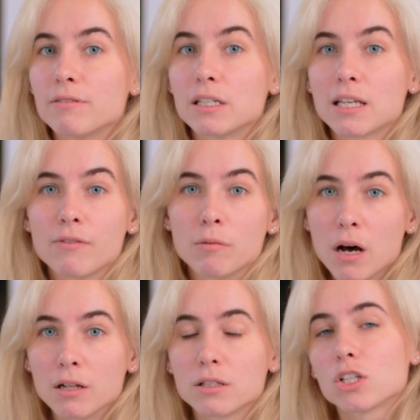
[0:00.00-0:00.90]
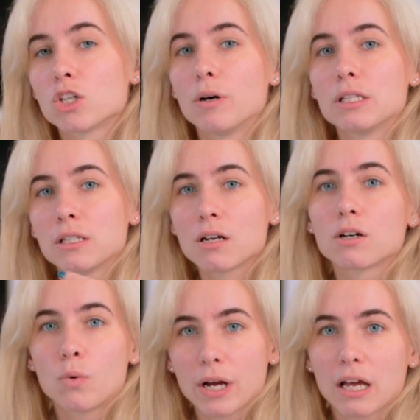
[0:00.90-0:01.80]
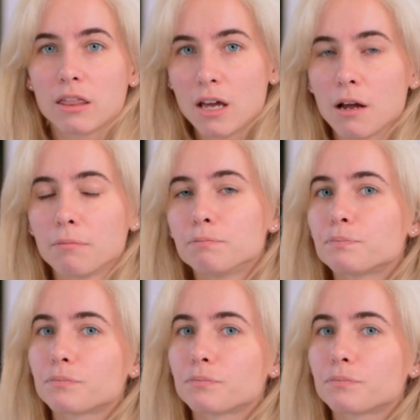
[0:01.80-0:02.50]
to 7 months. So it's not a quick thing.